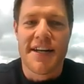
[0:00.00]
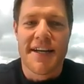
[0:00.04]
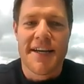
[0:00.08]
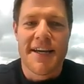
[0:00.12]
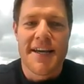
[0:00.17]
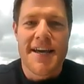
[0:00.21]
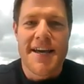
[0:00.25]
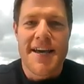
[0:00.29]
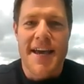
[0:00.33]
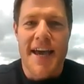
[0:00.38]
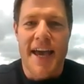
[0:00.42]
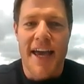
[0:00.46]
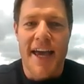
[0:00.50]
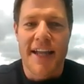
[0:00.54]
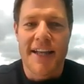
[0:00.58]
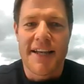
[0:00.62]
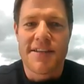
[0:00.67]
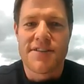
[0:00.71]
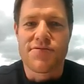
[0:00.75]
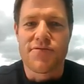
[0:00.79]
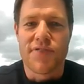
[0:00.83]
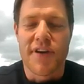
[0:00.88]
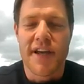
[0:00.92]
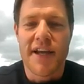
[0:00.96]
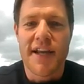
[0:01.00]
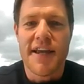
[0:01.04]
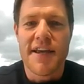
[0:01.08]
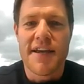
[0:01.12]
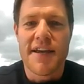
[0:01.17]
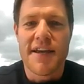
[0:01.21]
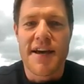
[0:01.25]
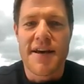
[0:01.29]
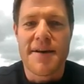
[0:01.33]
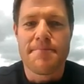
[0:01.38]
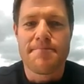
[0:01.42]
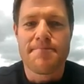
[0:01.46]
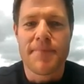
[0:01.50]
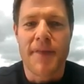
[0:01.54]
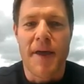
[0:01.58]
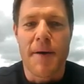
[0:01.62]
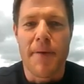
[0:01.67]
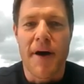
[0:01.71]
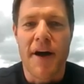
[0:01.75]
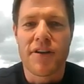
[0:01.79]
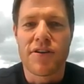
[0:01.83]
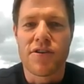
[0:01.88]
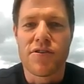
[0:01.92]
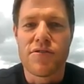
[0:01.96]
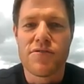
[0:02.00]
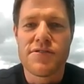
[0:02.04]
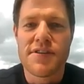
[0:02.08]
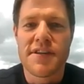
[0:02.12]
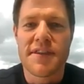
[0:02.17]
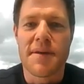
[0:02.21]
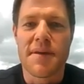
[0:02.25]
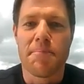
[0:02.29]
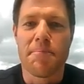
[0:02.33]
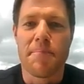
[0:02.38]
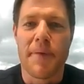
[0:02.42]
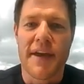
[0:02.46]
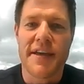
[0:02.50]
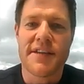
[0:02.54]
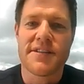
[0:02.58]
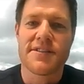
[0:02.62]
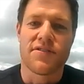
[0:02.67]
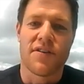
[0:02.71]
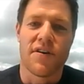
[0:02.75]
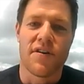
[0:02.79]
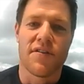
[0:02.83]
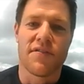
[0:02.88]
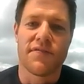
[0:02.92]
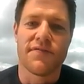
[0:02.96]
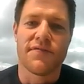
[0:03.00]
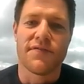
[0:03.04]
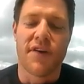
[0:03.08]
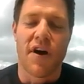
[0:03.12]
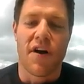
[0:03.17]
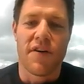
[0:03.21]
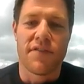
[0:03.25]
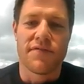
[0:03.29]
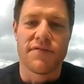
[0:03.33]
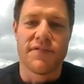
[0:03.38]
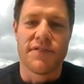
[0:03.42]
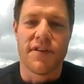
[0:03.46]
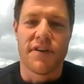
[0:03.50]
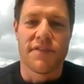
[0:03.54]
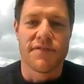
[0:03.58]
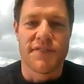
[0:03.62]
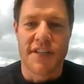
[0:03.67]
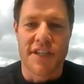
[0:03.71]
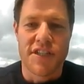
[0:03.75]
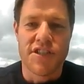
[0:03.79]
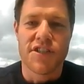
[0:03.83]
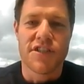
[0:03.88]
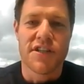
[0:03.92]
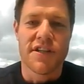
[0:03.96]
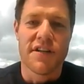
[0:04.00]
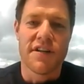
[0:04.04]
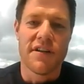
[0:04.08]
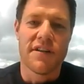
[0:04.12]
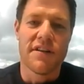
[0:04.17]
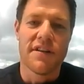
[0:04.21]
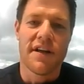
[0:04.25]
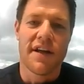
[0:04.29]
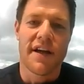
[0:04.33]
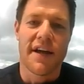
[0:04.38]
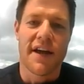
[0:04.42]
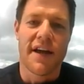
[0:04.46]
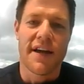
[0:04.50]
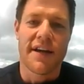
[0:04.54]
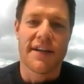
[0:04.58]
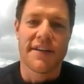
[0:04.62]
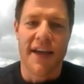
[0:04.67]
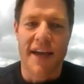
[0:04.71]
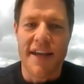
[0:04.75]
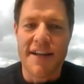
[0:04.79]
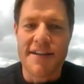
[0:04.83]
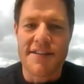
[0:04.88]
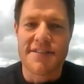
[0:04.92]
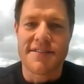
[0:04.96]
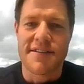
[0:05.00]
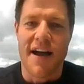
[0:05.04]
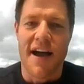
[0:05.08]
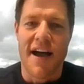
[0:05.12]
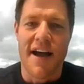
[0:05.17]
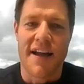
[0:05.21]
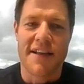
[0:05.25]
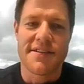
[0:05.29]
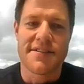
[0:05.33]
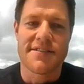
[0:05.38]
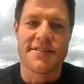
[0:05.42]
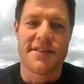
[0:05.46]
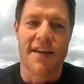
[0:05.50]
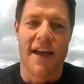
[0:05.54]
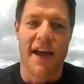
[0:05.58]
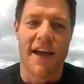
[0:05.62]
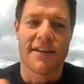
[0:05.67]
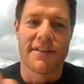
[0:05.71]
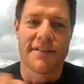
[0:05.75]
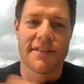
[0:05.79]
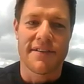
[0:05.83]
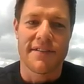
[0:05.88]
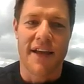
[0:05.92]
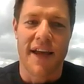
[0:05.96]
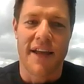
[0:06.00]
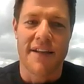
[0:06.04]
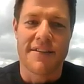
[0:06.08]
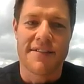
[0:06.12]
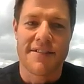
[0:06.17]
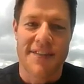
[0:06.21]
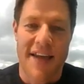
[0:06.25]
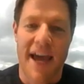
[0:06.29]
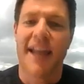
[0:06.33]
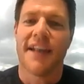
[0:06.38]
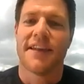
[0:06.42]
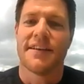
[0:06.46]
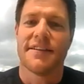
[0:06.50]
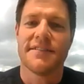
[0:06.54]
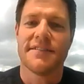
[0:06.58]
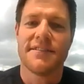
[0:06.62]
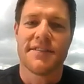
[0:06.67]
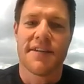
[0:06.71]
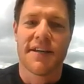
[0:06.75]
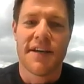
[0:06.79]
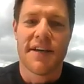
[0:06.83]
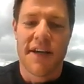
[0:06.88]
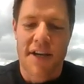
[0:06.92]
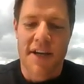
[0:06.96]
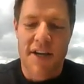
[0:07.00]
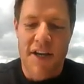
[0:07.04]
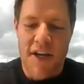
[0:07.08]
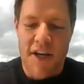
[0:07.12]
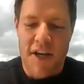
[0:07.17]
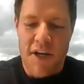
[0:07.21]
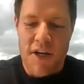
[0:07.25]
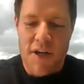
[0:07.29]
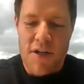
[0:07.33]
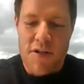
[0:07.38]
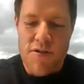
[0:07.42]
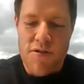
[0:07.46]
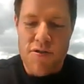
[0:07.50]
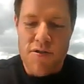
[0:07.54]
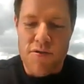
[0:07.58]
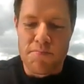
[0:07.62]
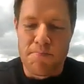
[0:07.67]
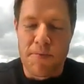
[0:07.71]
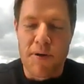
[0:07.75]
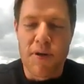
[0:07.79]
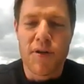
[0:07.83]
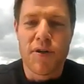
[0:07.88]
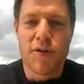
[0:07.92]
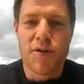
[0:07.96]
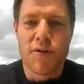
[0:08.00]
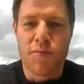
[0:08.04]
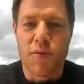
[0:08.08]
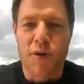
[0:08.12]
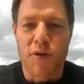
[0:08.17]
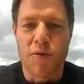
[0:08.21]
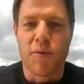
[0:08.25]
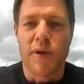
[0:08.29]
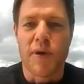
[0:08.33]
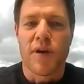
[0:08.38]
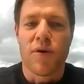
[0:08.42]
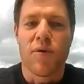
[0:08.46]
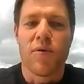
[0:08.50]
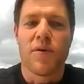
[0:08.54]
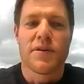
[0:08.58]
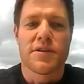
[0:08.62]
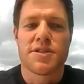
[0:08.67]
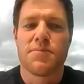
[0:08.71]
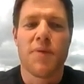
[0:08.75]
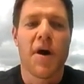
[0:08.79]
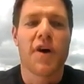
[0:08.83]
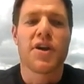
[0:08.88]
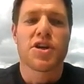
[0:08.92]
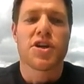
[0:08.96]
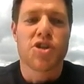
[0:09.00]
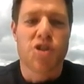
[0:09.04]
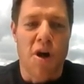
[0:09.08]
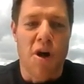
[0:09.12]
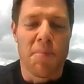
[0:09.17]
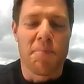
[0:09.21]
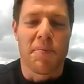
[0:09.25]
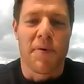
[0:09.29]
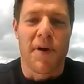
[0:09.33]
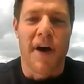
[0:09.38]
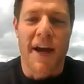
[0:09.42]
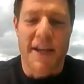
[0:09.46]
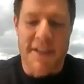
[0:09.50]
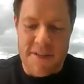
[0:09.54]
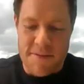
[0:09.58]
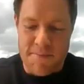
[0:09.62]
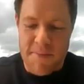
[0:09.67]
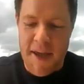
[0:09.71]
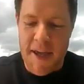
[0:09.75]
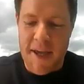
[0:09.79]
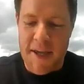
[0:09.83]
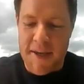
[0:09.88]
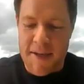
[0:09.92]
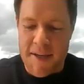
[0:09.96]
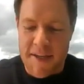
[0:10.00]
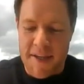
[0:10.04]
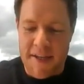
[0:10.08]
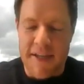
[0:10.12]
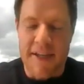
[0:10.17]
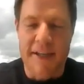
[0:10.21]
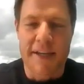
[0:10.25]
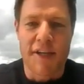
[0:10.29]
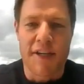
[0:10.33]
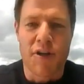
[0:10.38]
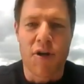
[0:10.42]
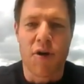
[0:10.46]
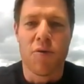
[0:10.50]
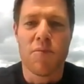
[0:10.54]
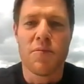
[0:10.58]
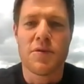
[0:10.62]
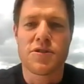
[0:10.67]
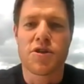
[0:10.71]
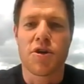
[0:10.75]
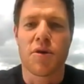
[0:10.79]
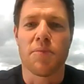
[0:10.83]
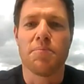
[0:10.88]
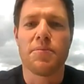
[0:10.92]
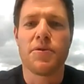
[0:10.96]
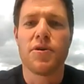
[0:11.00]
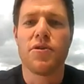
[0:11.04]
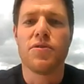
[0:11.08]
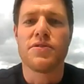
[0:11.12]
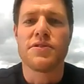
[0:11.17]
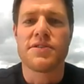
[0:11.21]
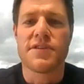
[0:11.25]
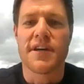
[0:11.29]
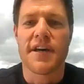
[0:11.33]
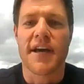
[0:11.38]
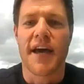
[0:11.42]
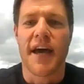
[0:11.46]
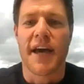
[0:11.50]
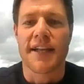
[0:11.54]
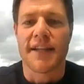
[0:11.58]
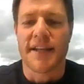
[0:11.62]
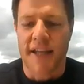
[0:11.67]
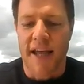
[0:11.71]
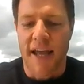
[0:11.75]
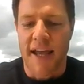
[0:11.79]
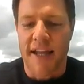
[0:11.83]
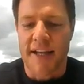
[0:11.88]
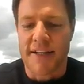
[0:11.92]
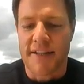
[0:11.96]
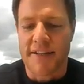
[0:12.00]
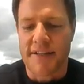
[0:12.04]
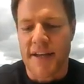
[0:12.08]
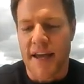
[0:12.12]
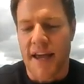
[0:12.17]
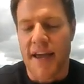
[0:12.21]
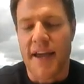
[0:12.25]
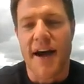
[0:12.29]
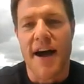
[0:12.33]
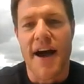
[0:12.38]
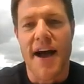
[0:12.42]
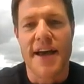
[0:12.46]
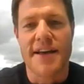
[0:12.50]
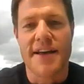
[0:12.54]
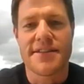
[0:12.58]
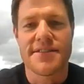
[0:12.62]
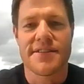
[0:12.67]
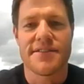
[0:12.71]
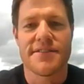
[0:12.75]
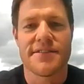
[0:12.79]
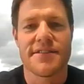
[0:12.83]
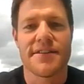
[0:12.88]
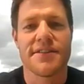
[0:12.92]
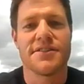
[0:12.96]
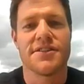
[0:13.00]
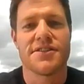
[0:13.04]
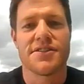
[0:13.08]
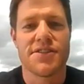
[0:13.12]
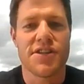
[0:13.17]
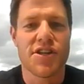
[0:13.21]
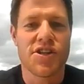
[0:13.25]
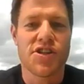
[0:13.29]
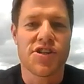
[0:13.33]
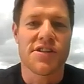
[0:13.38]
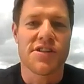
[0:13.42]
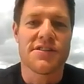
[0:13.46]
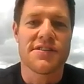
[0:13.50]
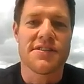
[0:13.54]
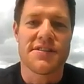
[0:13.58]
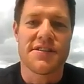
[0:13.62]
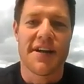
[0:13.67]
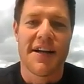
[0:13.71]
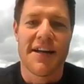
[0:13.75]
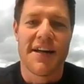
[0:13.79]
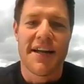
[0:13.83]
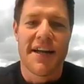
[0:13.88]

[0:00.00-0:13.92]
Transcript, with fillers: Mm-hmm. And it's really um, about using the best of, of, of digital uh, data science and, and talent to build what we call a smarter Shoprite, make uh, you know almost computer and, and A I-assisted decisions,